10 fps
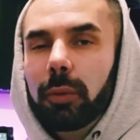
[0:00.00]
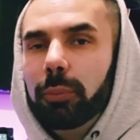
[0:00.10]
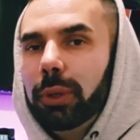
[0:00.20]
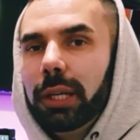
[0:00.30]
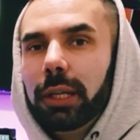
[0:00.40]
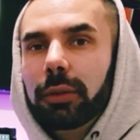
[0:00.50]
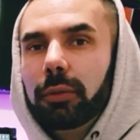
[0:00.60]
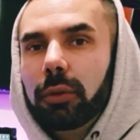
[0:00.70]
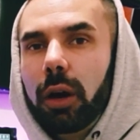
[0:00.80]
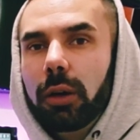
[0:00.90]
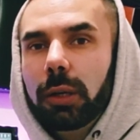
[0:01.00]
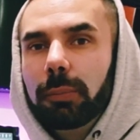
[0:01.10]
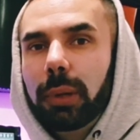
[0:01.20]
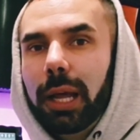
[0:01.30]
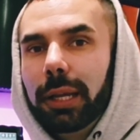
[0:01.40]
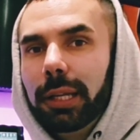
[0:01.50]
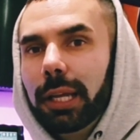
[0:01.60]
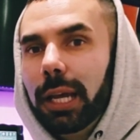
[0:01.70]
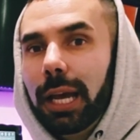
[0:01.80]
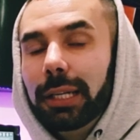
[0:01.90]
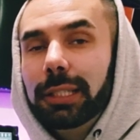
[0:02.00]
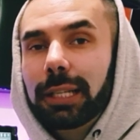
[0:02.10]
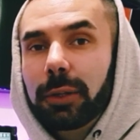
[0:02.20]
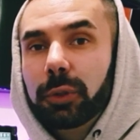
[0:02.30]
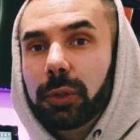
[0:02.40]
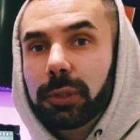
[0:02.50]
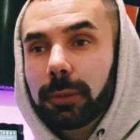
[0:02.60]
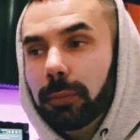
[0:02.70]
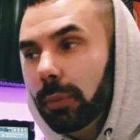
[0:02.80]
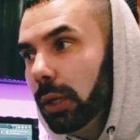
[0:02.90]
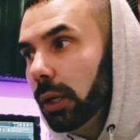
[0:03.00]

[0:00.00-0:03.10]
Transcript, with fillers: brilliant can't complain and it sounds awesome